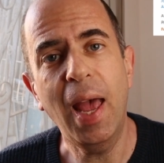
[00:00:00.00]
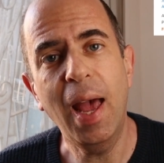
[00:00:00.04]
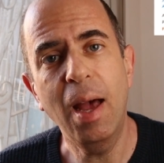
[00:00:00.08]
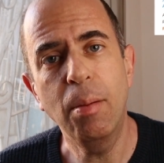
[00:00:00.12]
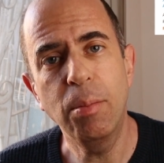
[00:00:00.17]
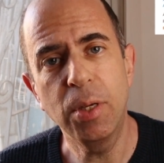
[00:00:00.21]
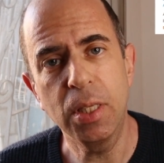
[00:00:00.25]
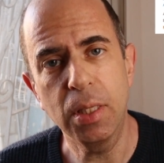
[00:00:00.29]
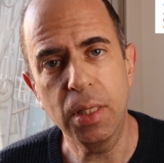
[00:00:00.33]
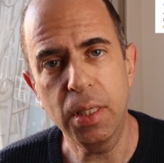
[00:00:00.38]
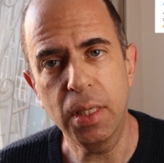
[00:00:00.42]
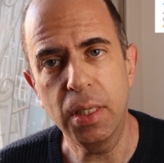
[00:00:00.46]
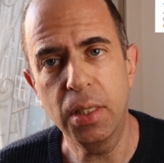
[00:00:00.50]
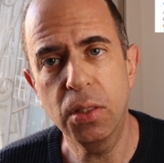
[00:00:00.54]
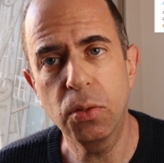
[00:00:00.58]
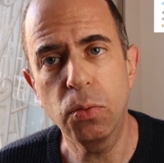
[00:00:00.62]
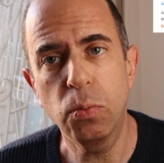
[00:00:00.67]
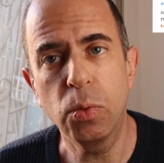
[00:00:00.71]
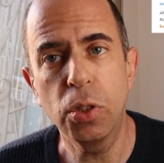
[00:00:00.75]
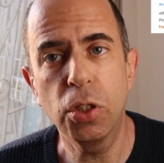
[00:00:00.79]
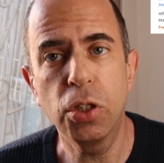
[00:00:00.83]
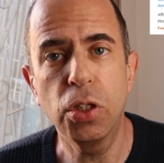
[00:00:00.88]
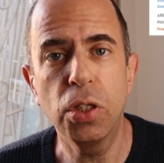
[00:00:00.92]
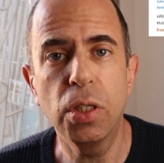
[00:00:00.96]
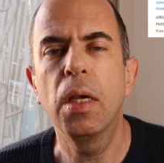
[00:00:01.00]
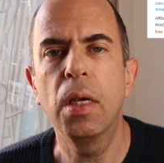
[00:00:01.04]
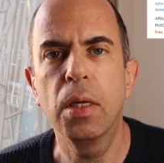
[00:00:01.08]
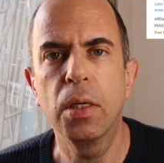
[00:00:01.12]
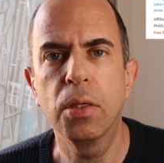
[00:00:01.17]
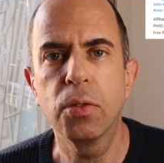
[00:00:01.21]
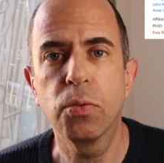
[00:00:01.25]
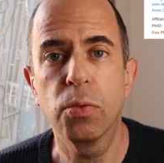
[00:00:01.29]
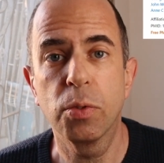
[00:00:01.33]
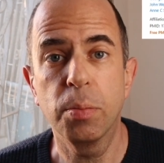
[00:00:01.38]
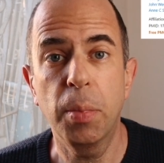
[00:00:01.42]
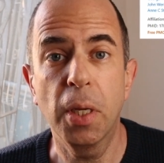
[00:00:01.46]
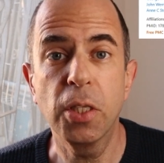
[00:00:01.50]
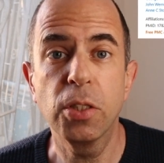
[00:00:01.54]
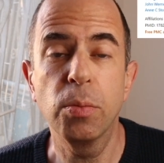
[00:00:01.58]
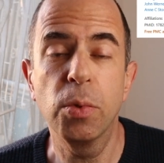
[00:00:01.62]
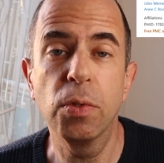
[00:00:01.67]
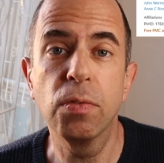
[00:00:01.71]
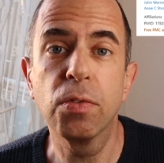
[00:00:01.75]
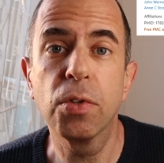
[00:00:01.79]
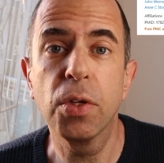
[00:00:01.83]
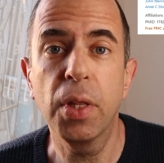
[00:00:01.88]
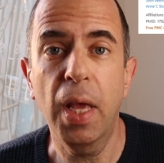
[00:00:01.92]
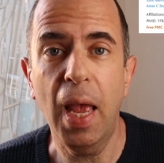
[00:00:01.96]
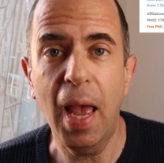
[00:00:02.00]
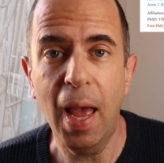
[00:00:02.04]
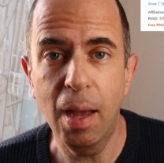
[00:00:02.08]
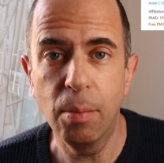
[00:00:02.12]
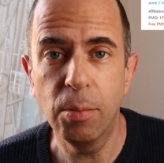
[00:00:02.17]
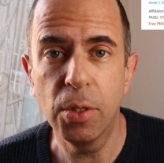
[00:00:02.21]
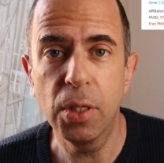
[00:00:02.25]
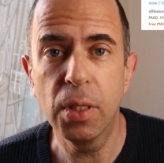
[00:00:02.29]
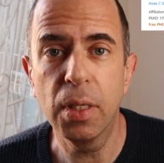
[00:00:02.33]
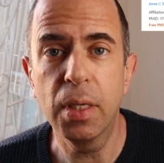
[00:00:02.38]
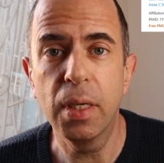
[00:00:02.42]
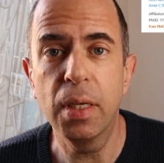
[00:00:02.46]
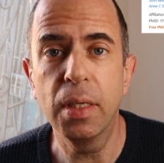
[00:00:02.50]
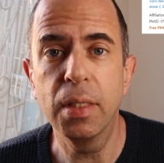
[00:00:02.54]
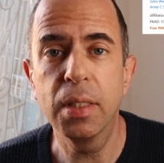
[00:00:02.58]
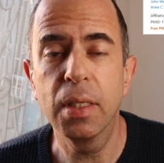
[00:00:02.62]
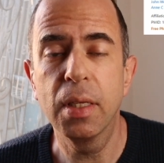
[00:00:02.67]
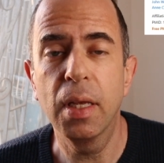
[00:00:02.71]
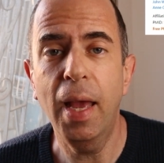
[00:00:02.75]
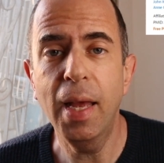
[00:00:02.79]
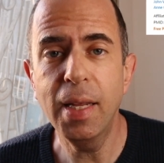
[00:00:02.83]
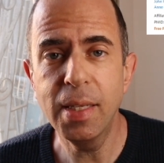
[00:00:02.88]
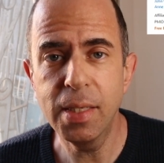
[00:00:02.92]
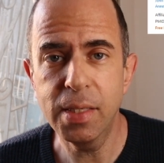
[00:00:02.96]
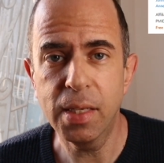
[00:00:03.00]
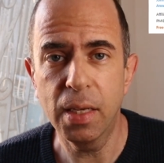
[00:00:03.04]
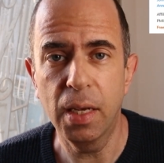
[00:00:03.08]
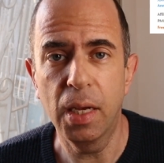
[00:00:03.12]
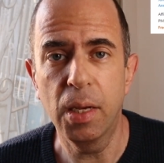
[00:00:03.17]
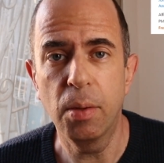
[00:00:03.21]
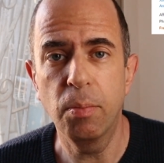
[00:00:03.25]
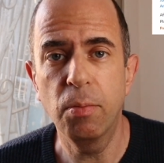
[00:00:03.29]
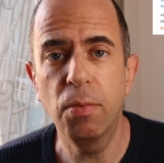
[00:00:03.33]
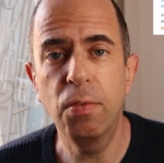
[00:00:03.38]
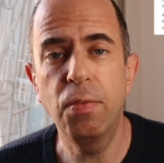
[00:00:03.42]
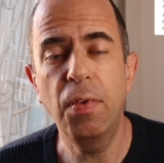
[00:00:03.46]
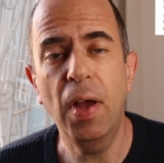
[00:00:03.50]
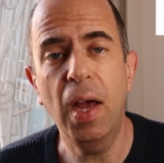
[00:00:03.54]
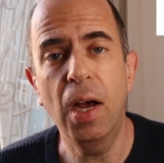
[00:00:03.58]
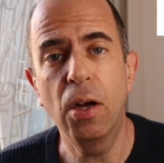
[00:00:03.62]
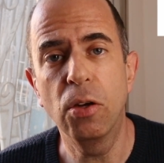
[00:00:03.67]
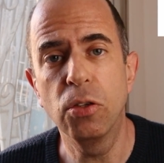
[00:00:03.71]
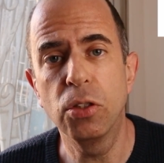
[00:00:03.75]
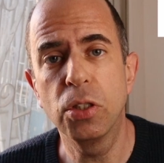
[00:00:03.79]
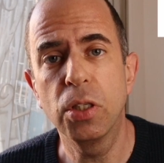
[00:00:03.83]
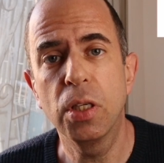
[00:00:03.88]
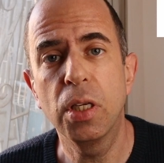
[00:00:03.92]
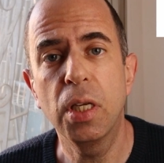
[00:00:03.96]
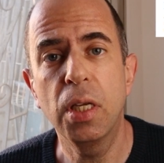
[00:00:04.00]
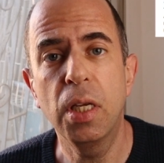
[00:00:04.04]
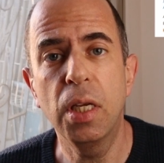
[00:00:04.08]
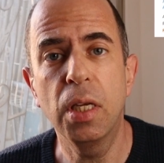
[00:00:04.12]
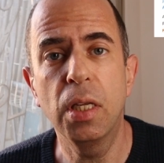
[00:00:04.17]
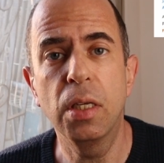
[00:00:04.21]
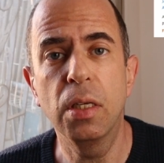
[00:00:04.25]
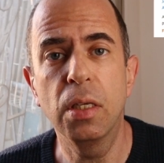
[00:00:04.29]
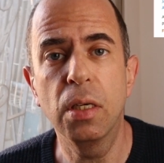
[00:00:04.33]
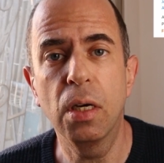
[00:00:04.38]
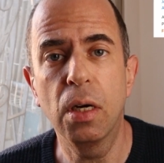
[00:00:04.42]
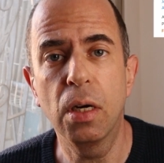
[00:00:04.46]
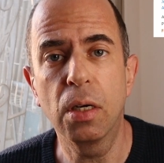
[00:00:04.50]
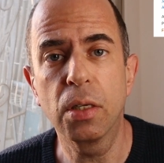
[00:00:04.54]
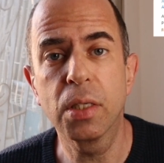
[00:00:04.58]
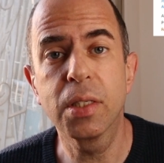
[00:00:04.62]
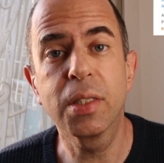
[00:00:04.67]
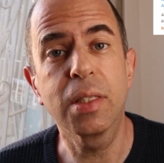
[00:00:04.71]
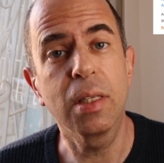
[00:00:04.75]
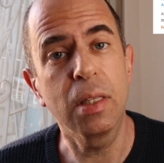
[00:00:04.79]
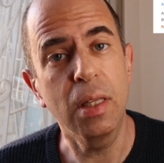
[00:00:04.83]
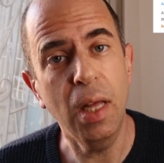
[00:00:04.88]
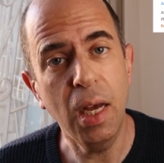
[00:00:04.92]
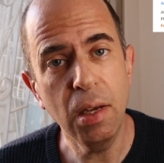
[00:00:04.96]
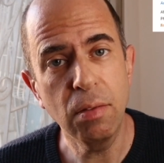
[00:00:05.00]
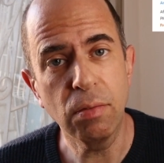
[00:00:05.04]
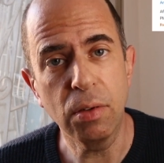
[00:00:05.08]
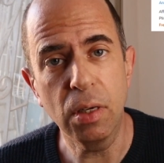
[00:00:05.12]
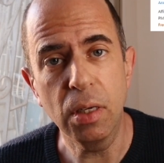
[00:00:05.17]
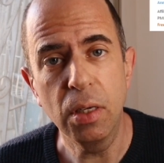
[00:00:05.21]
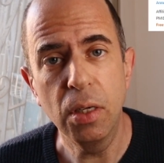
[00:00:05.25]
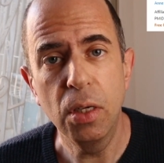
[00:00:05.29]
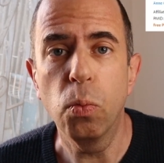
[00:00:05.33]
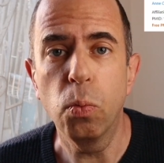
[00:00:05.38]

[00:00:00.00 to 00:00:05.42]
amylase, which it is responsible for the amylase enzyme found in our saliva,